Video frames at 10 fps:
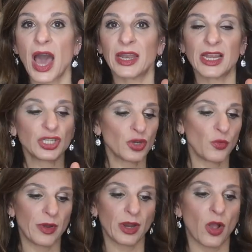unless you're
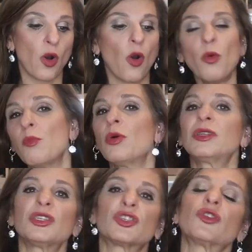wearing a whole
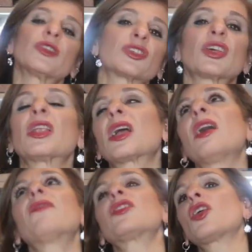bodysuit that's gonna
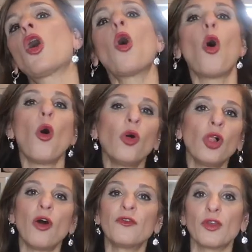cover the
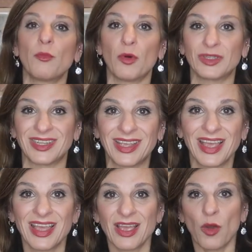whole of your body,
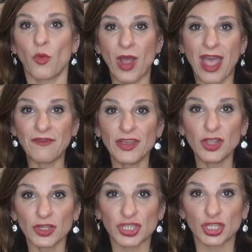whatever
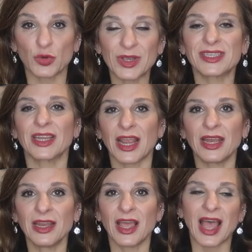you're squeezing
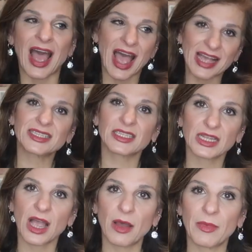in has
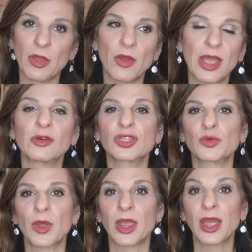to come out
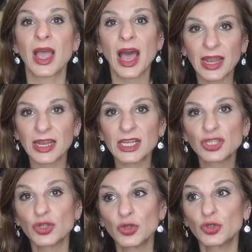elsewhere,
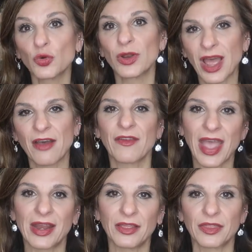unless you don't have
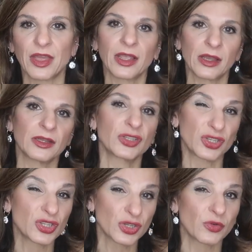anything
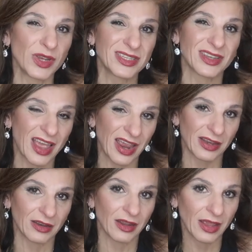to squeeze
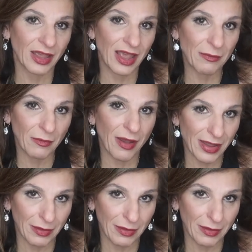in my